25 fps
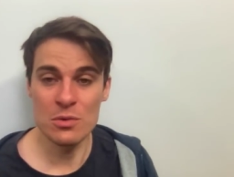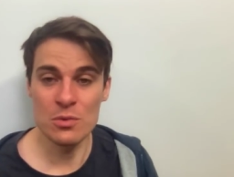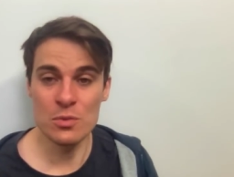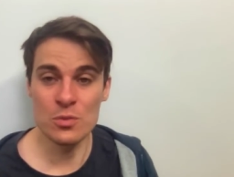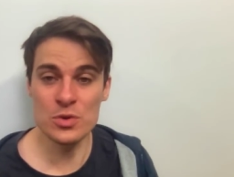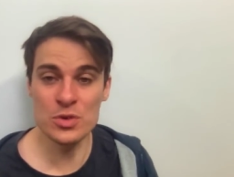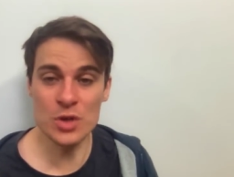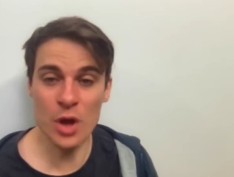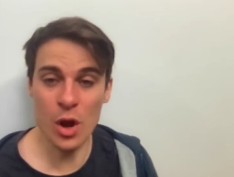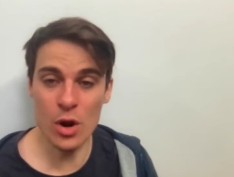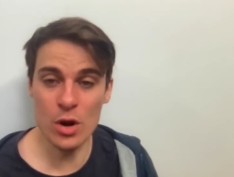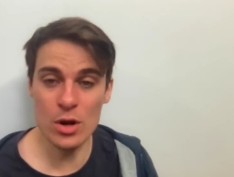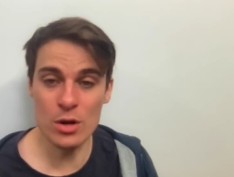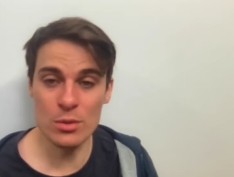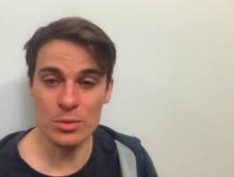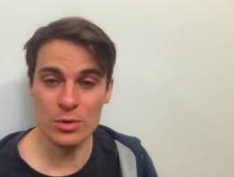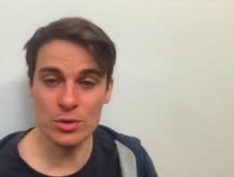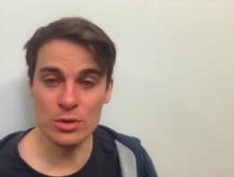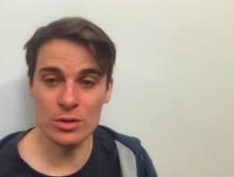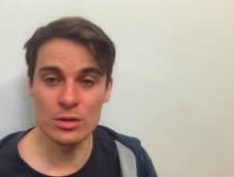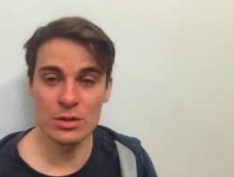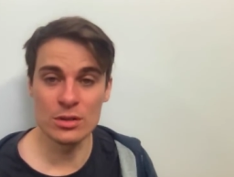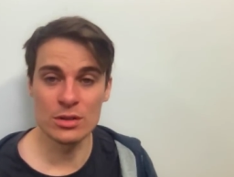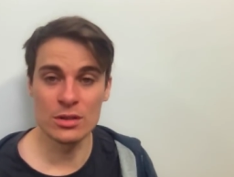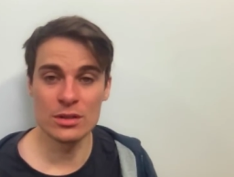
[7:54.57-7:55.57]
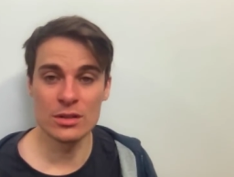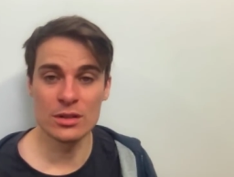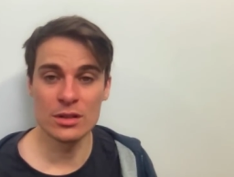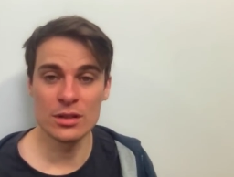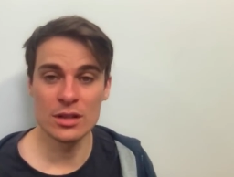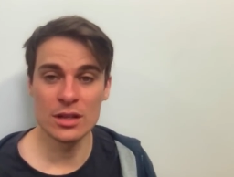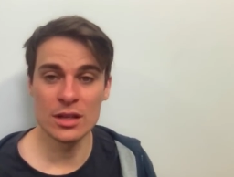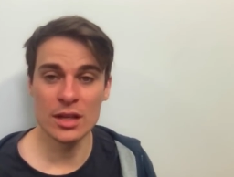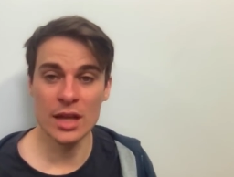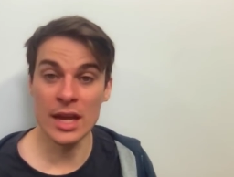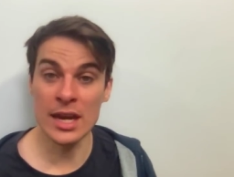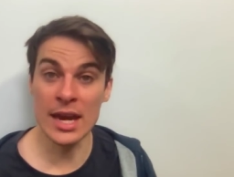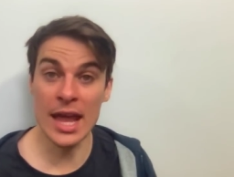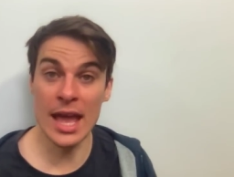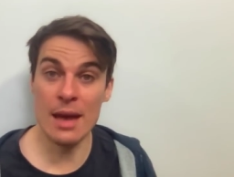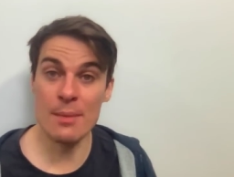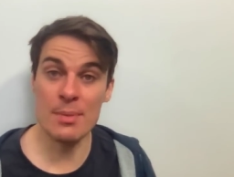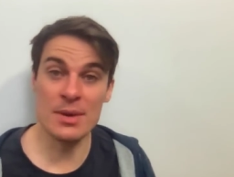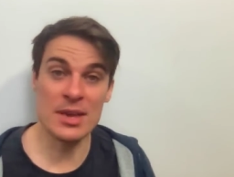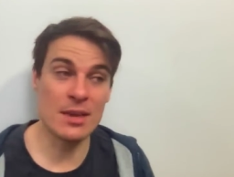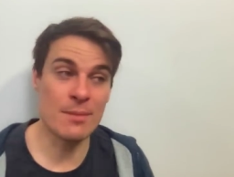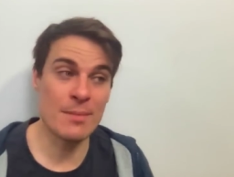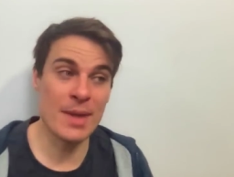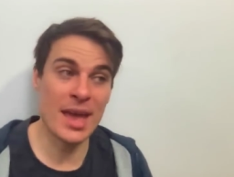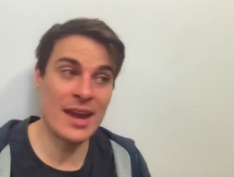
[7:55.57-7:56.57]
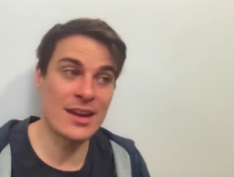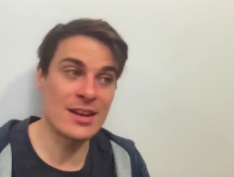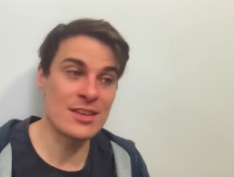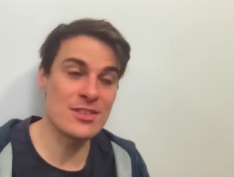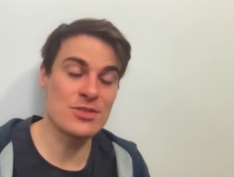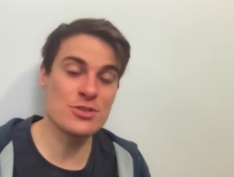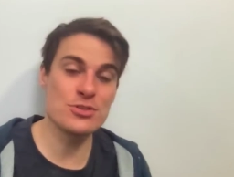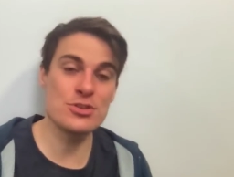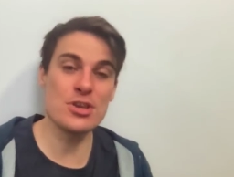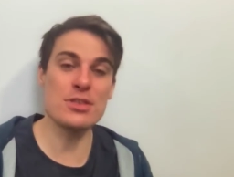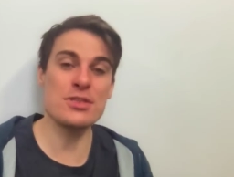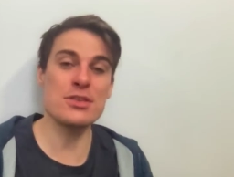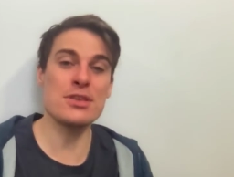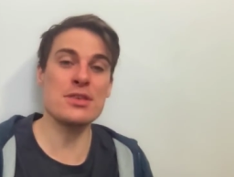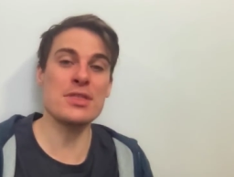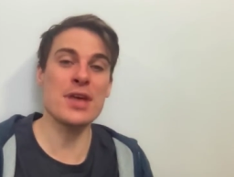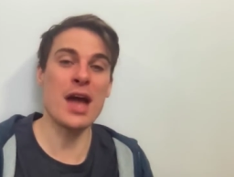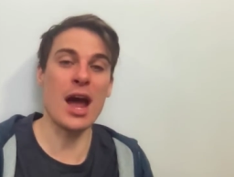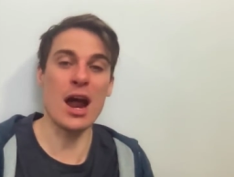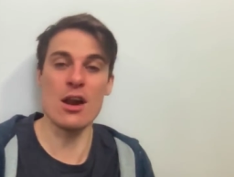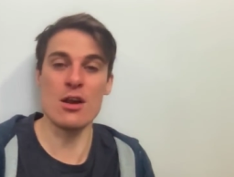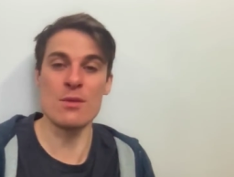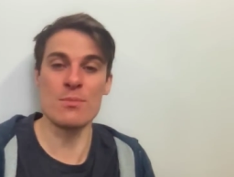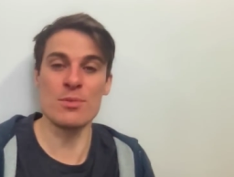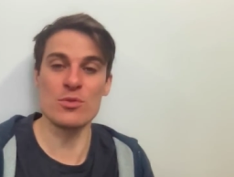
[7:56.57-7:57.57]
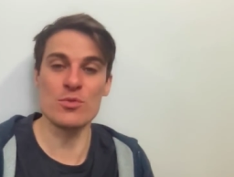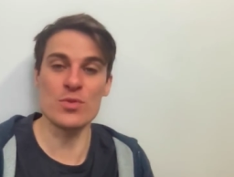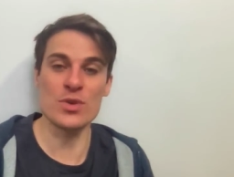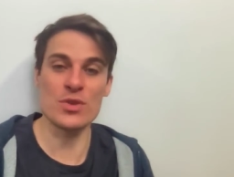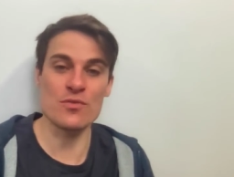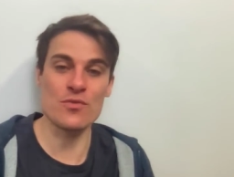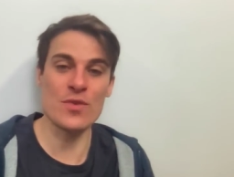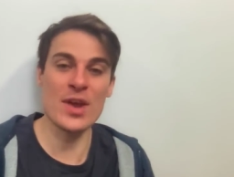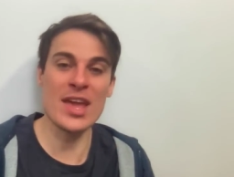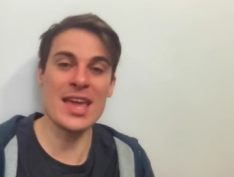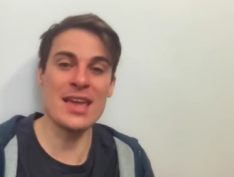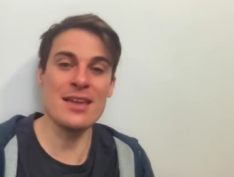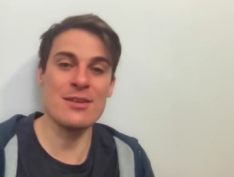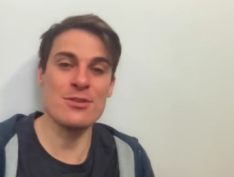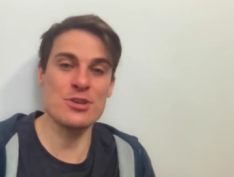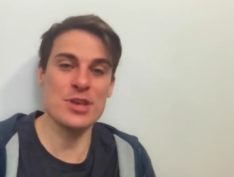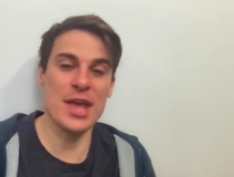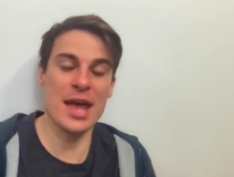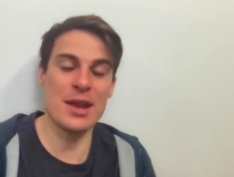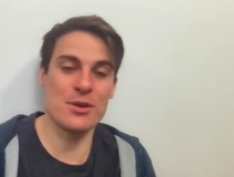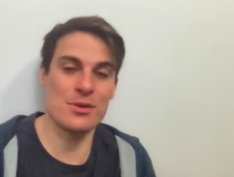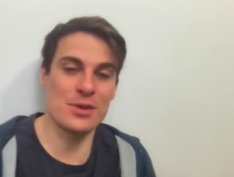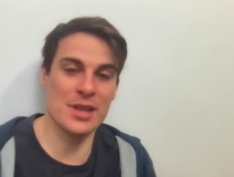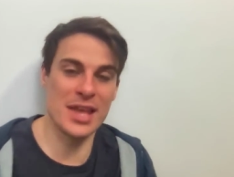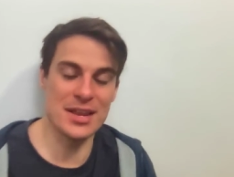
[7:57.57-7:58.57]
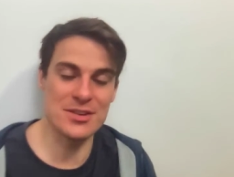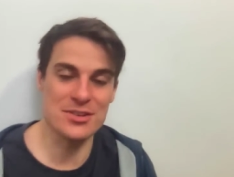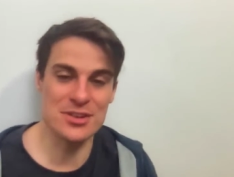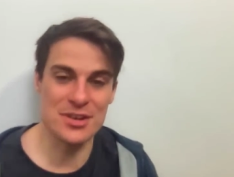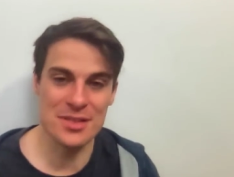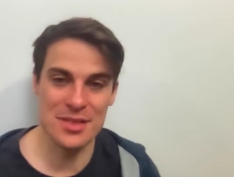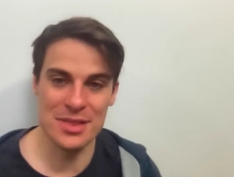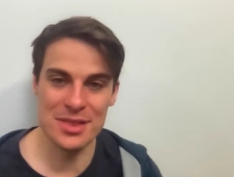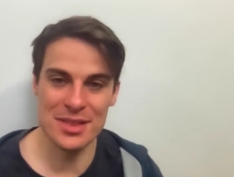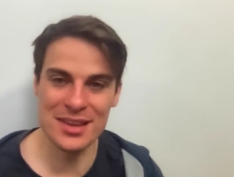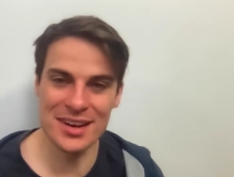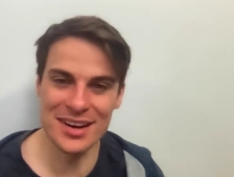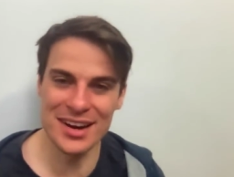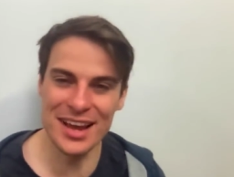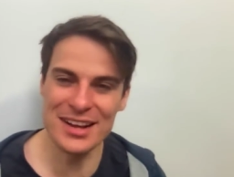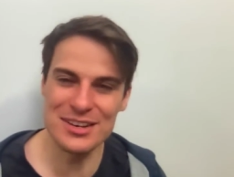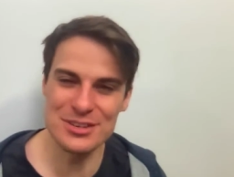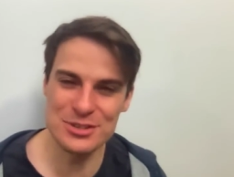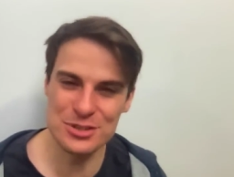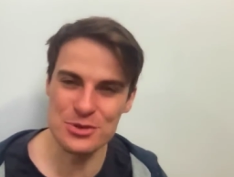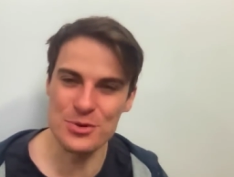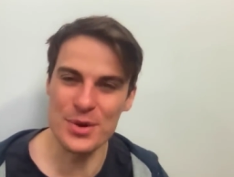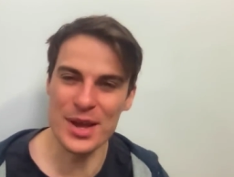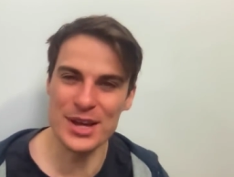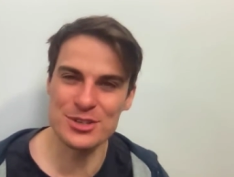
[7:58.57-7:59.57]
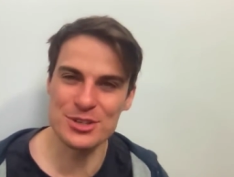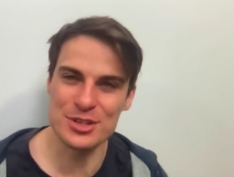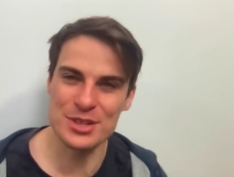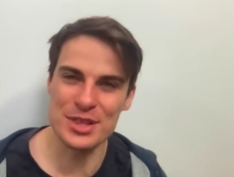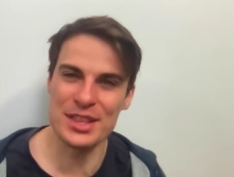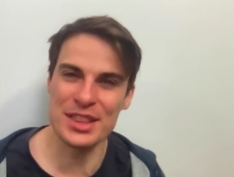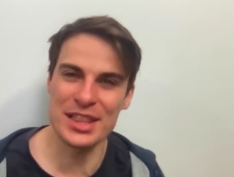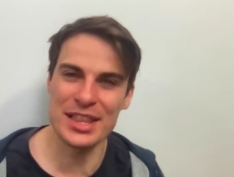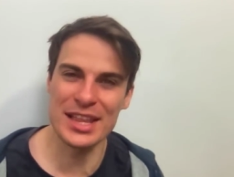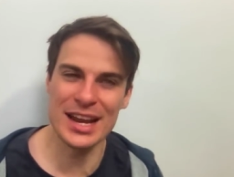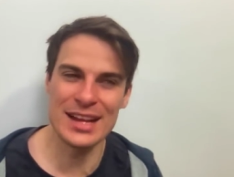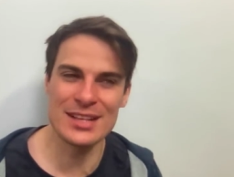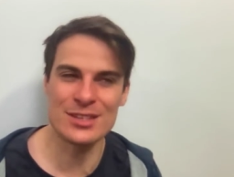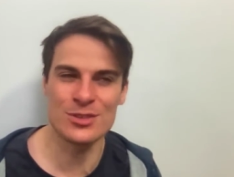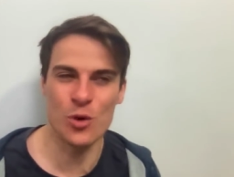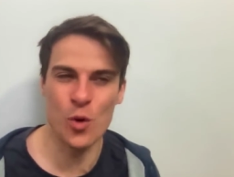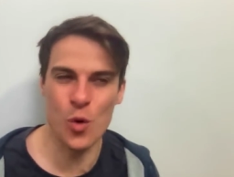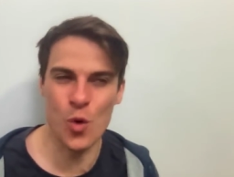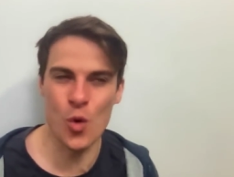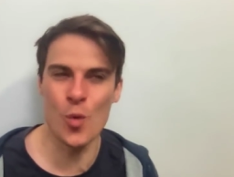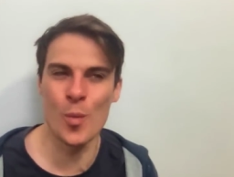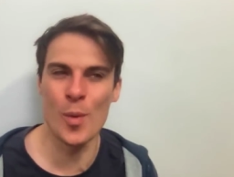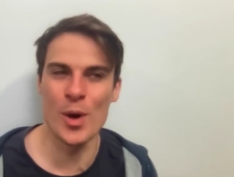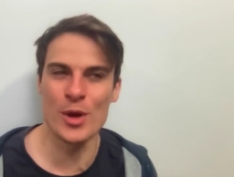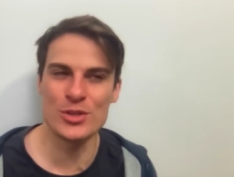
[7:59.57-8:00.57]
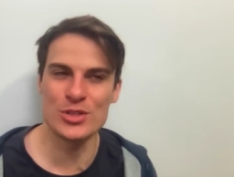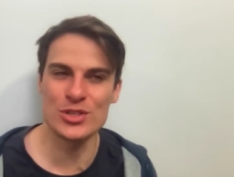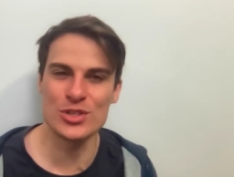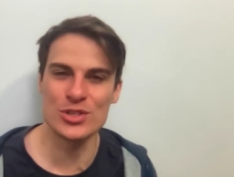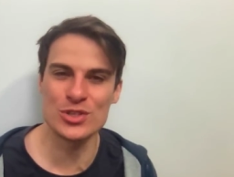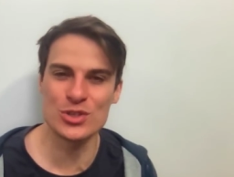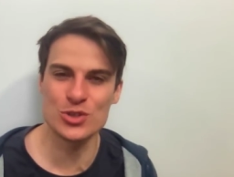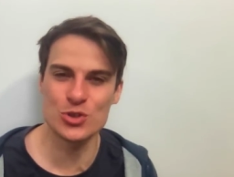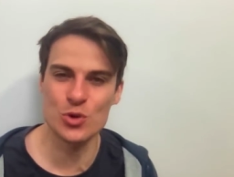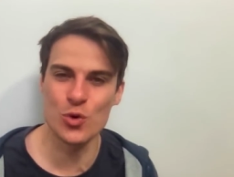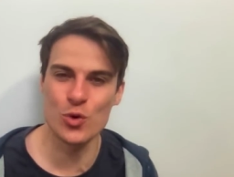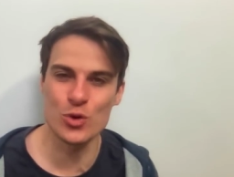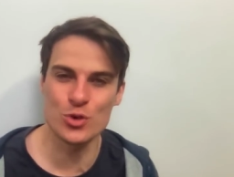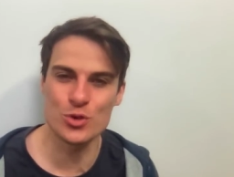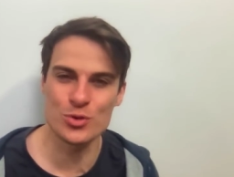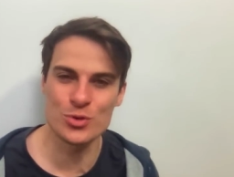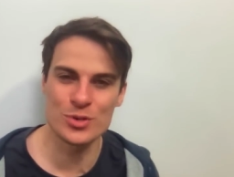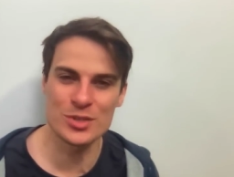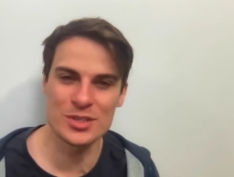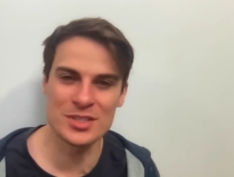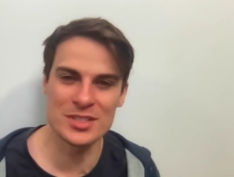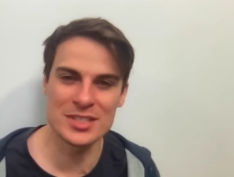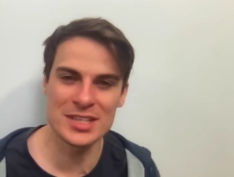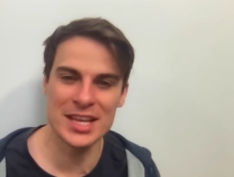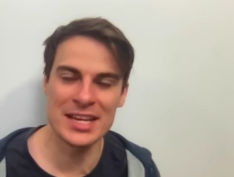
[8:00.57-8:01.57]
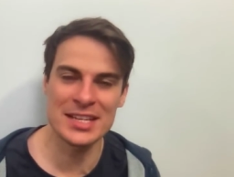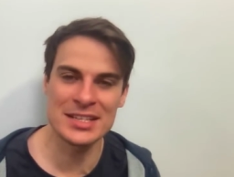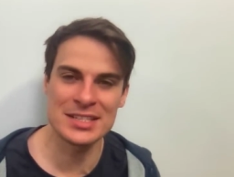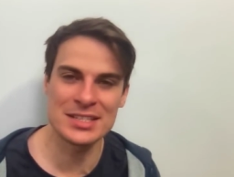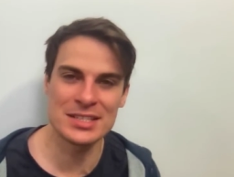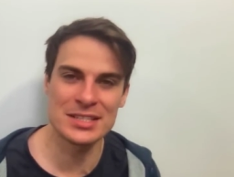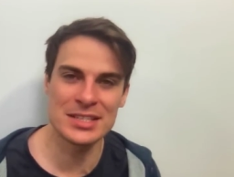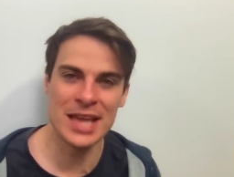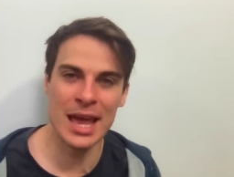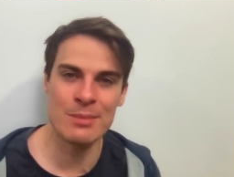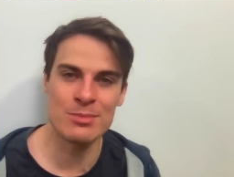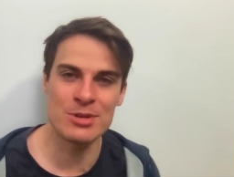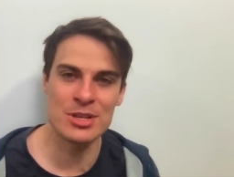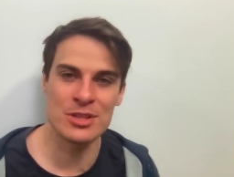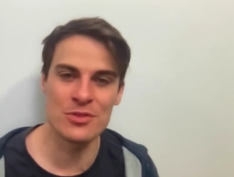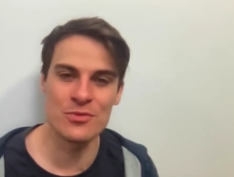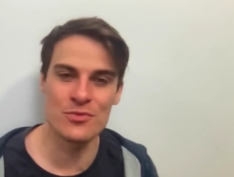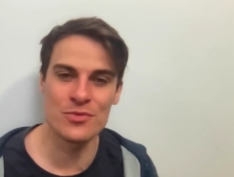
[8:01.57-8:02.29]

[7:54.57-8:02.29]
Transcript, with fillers: was horrible. And now being a man is just as horrible with Raid: Shadow Legends. And I do actually think that that is almost as torturous as getting stabbed in the